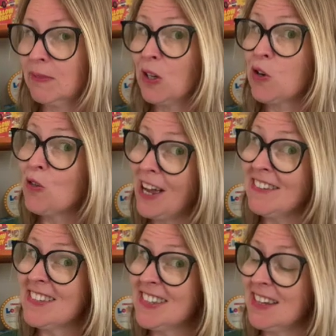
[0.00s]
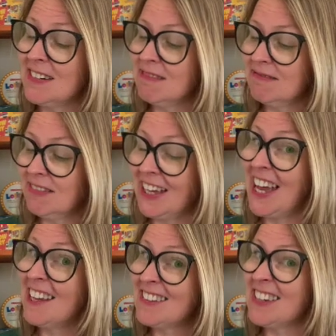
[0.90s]
Gran said I
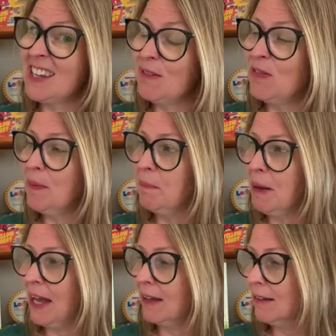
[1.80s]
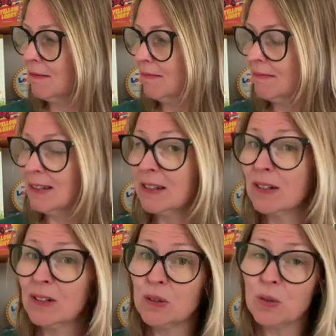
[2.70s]
had to give them back.
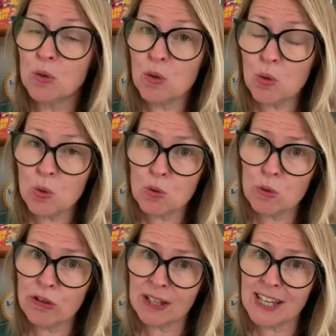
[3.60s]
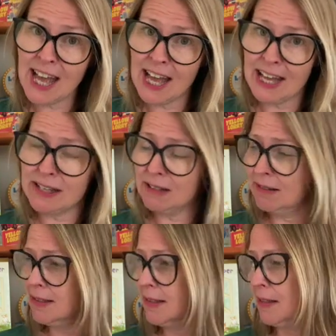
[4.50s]
All the
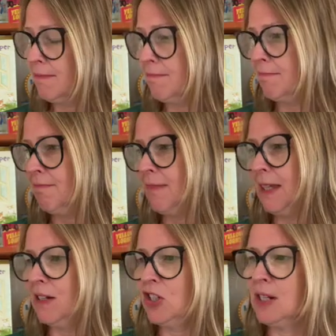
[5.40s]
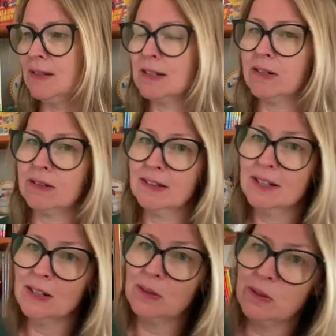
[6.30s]
cats. There she is, look,
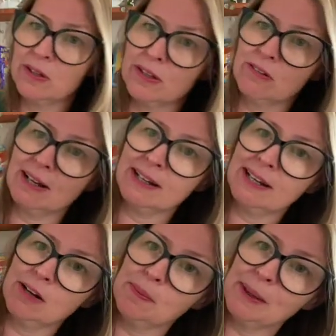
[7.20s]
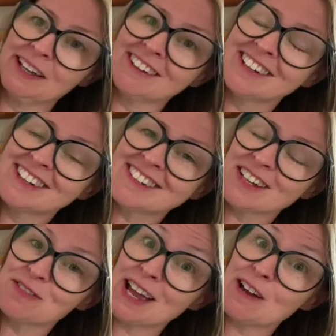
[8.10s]
with her Gran helping to
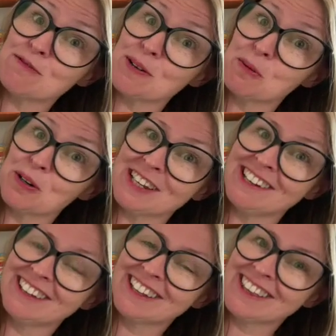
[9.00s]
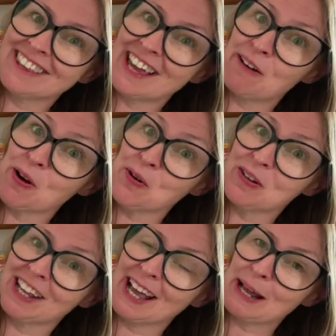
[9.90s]
give everybody their own
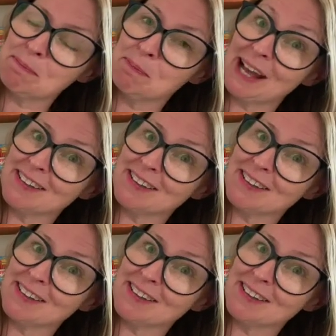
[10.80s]
cat back.